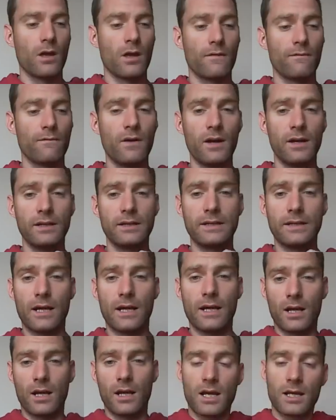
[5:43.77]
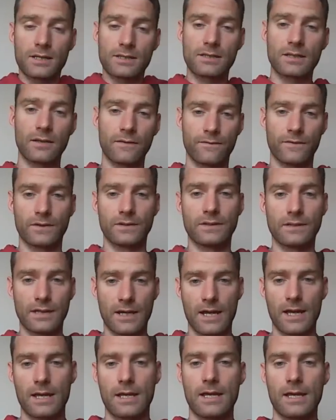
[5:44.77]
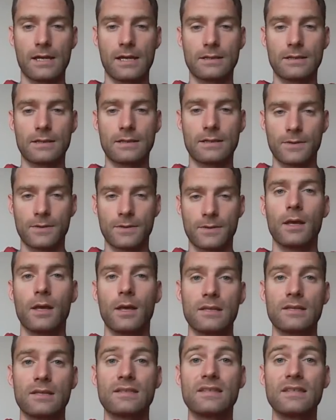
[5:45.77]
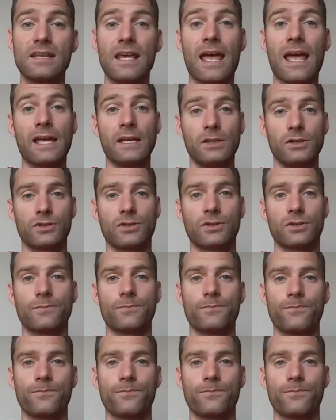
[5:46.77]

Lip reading: Finally, our last thing for today is CH.